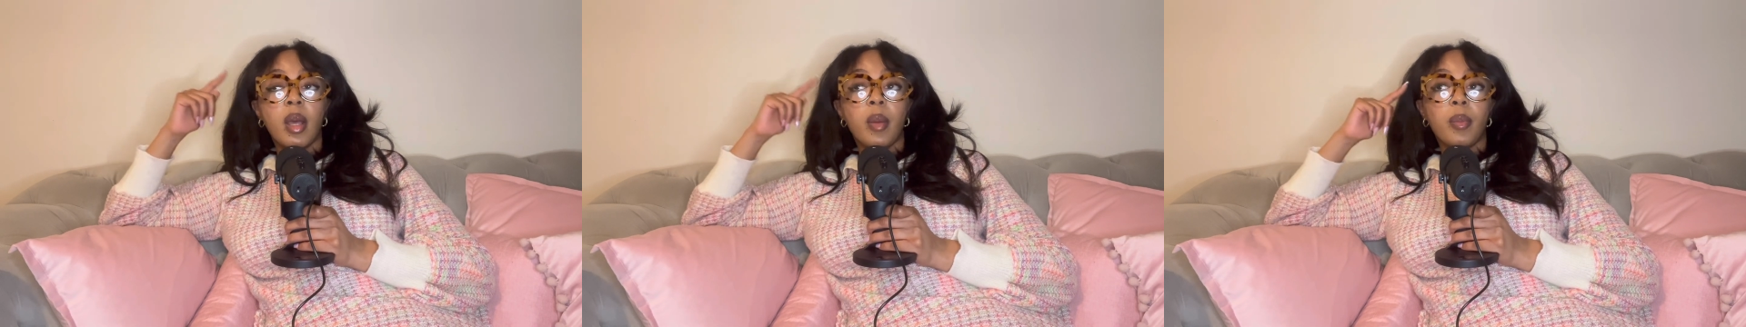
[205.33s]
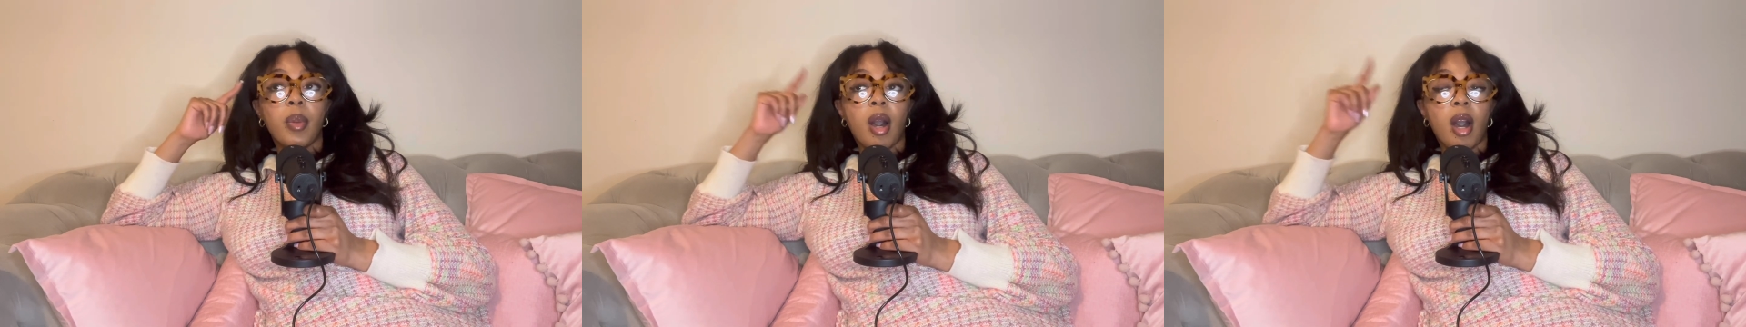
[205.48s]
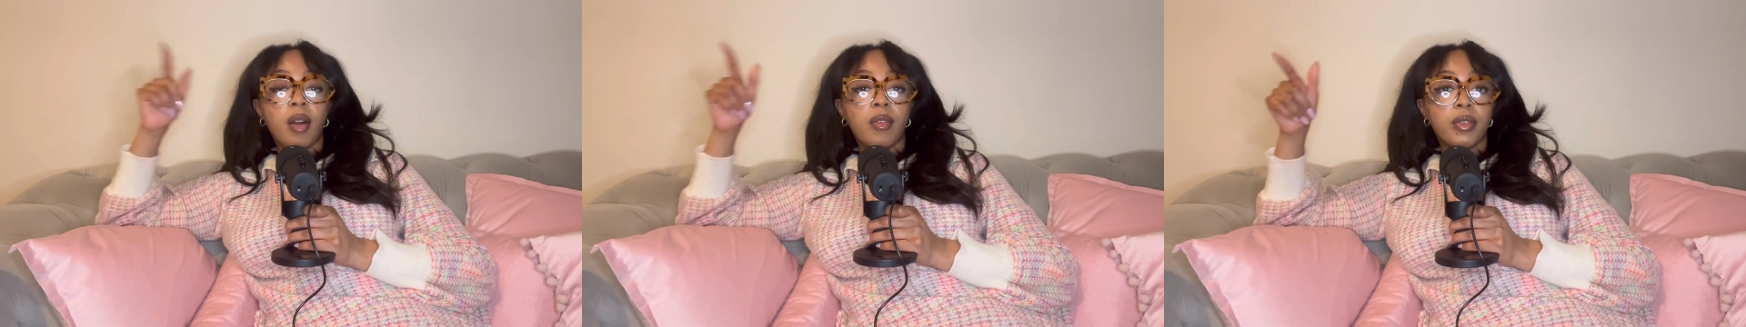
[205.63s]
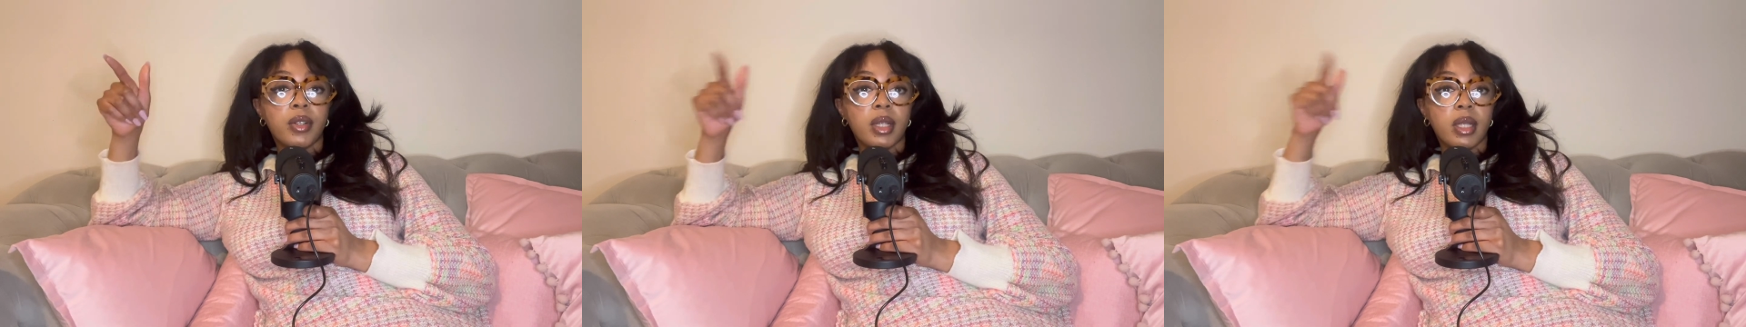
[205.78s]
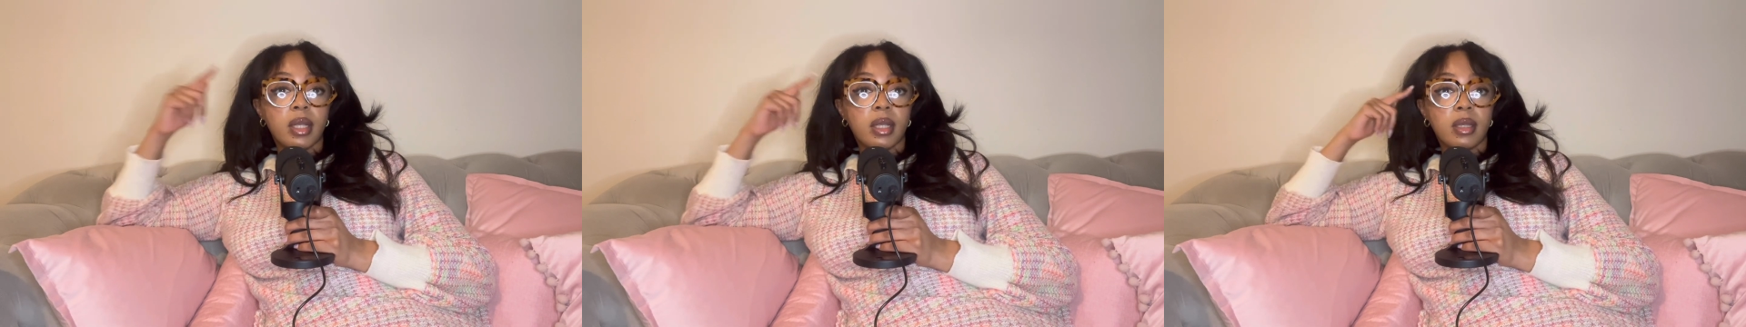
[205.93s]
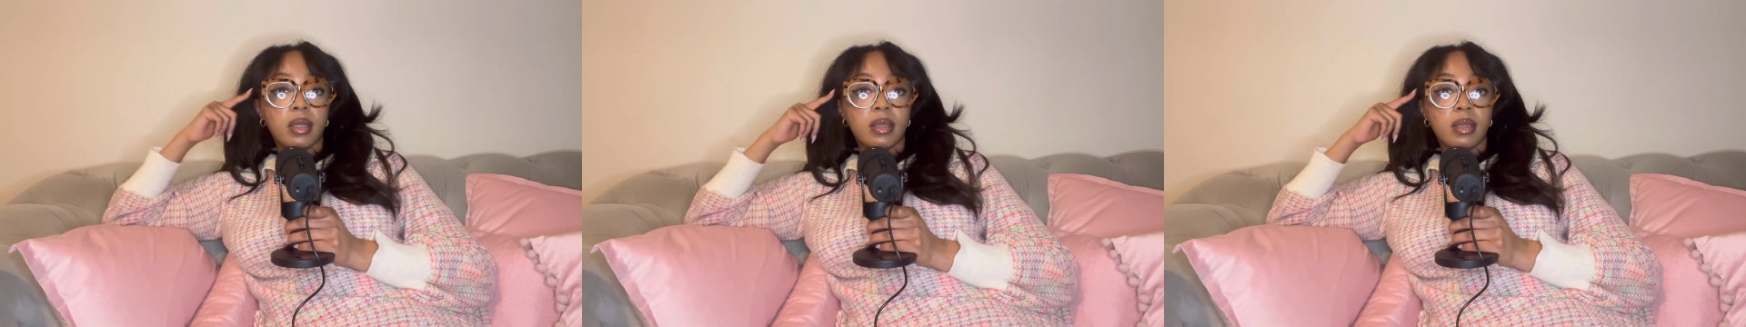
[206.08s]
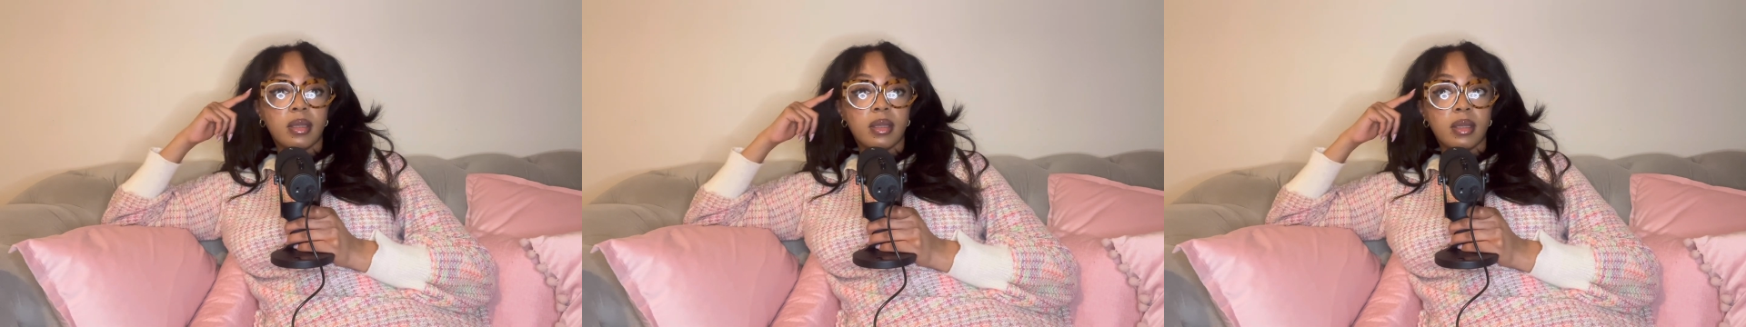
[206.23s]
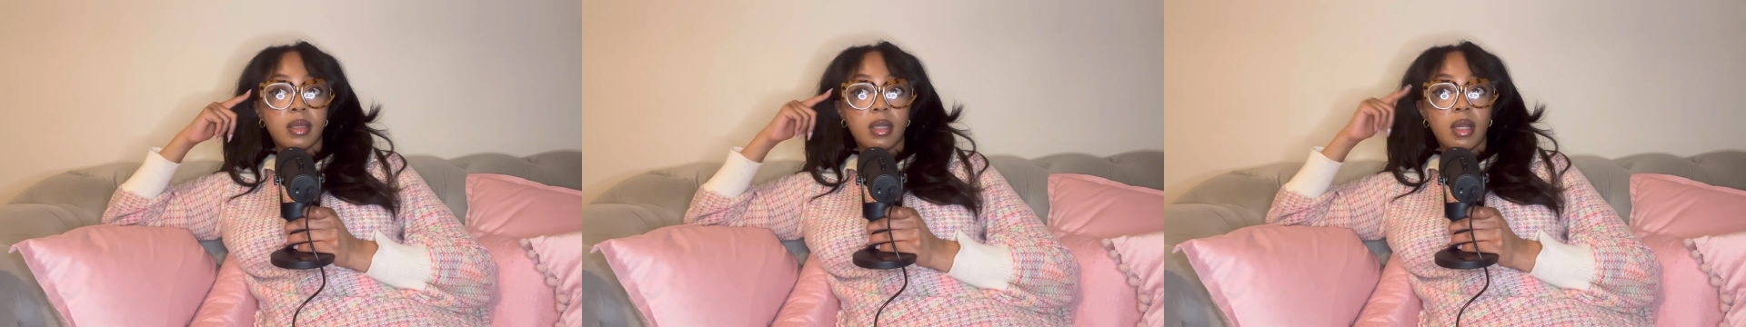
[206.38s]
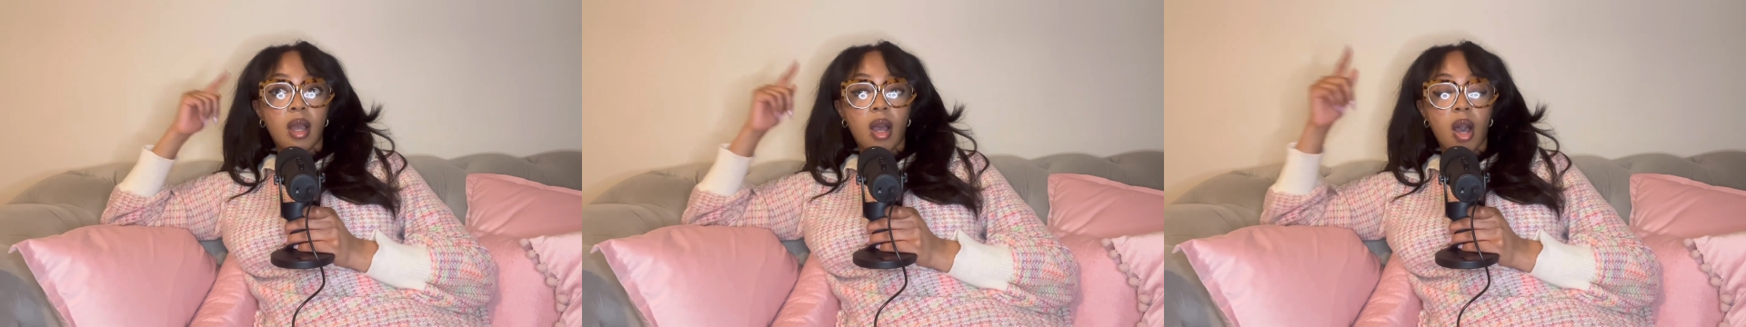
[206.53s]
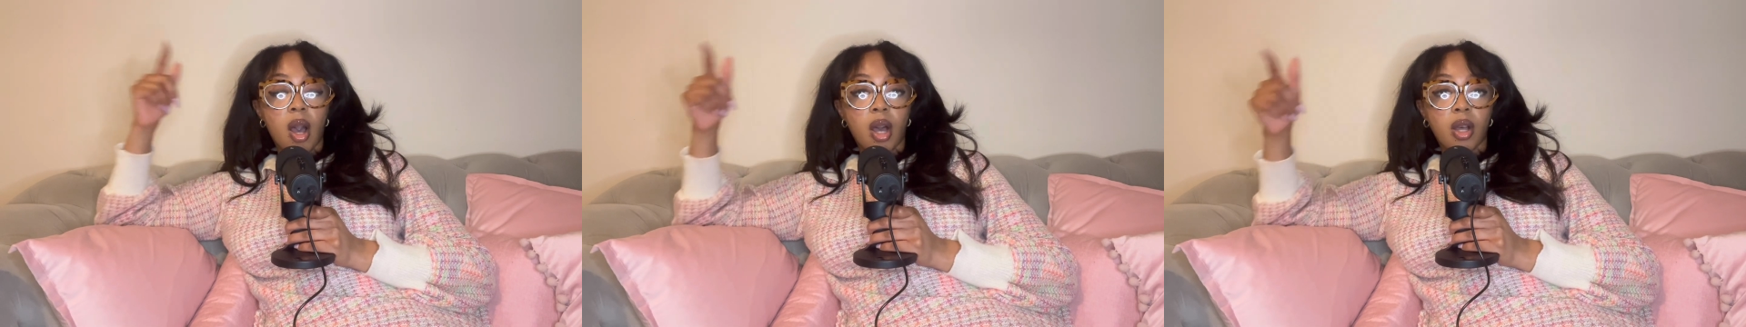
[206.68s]
Poverty,
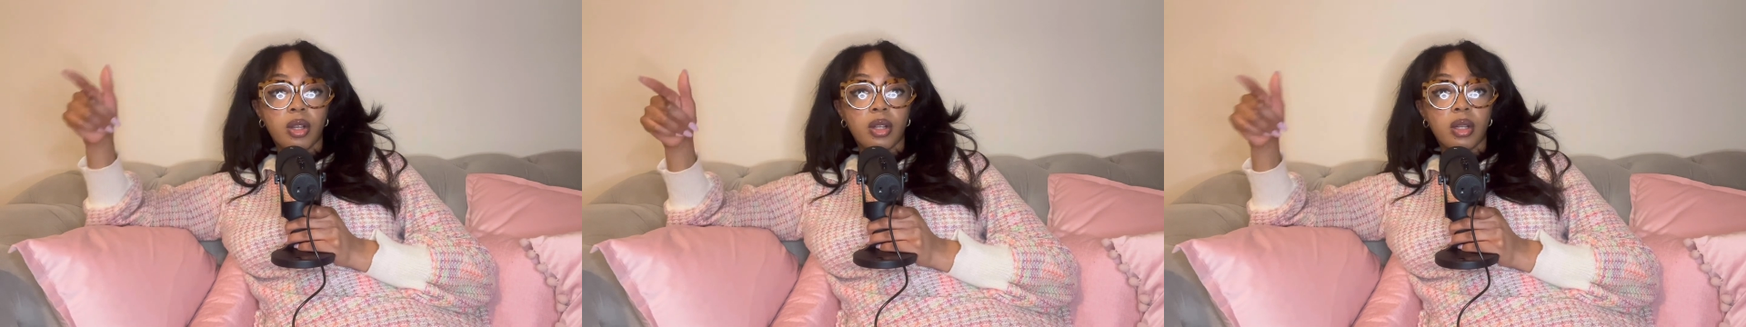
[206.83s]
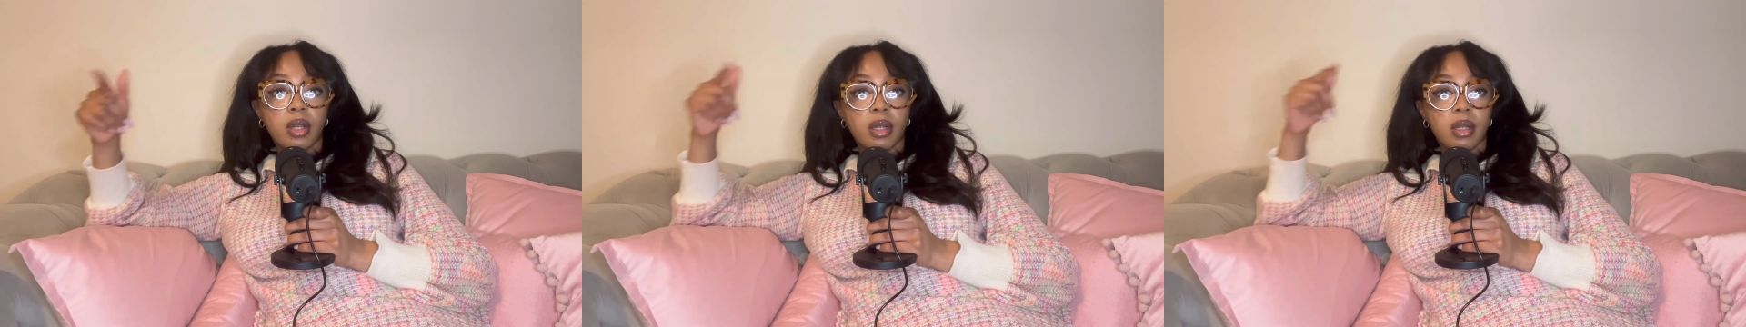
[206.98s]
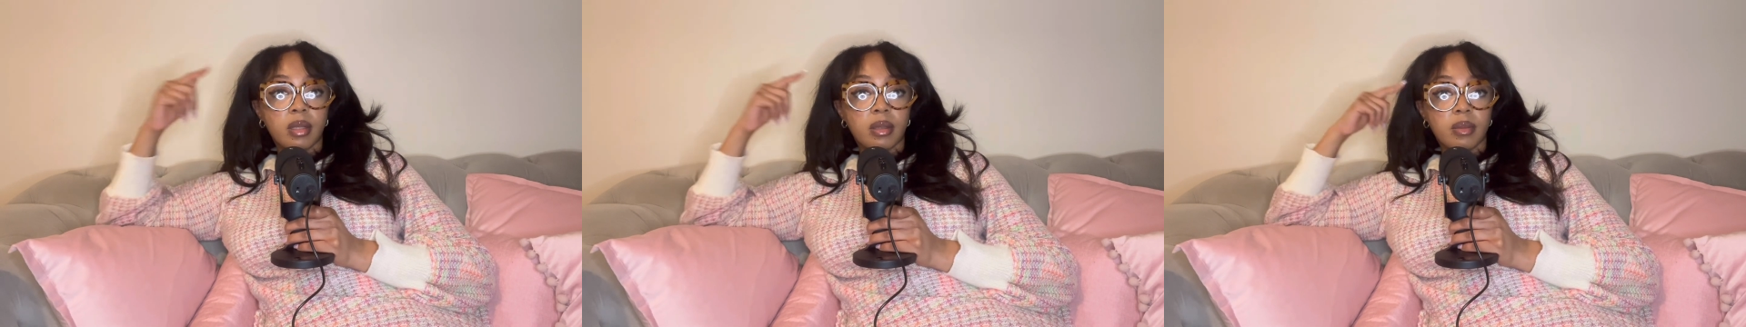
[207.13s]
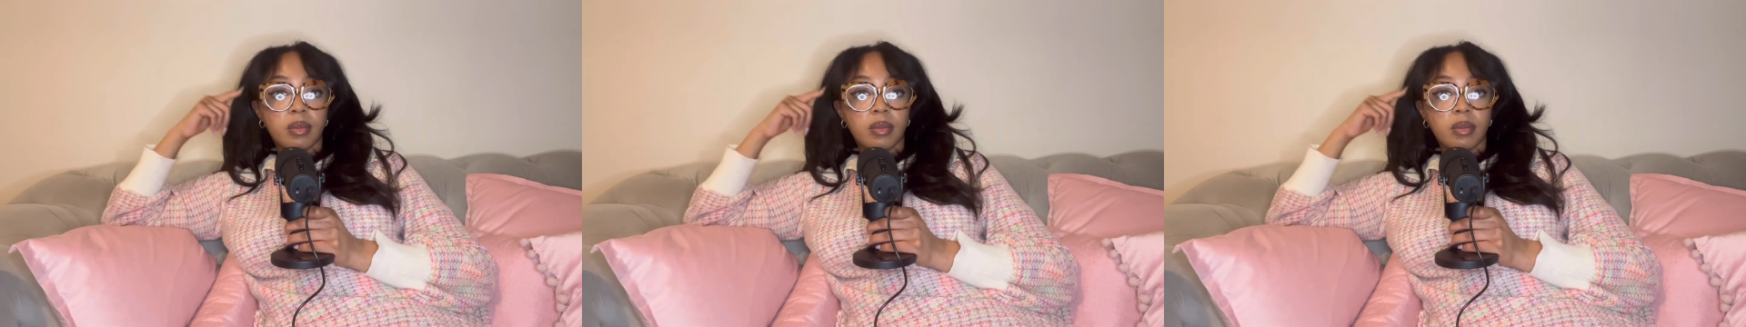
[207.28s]
hunger,